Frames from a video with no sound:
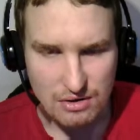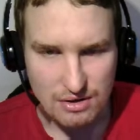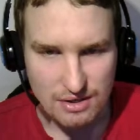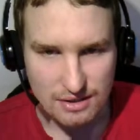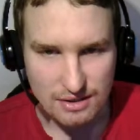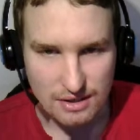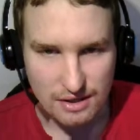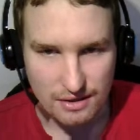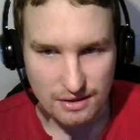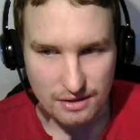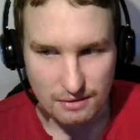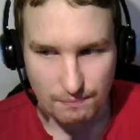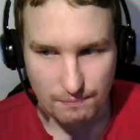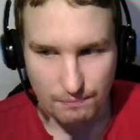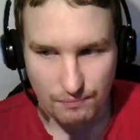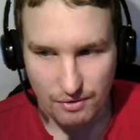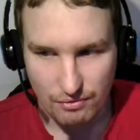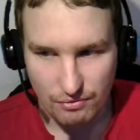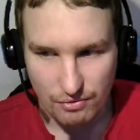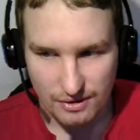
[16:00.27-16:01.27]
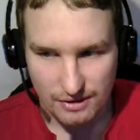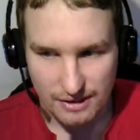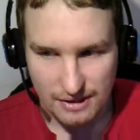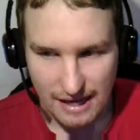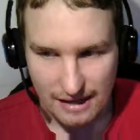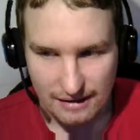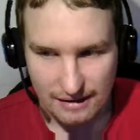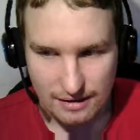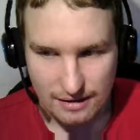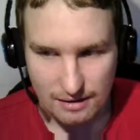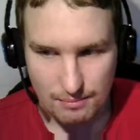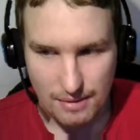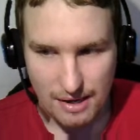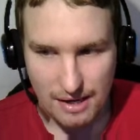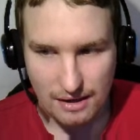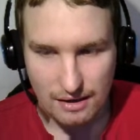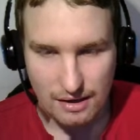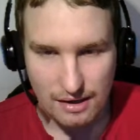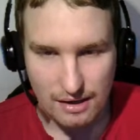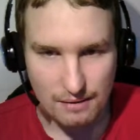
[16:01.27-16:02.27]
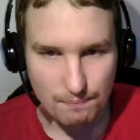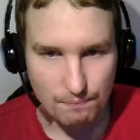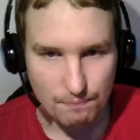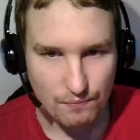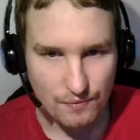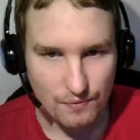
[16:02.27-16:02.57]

each other. For that, I make a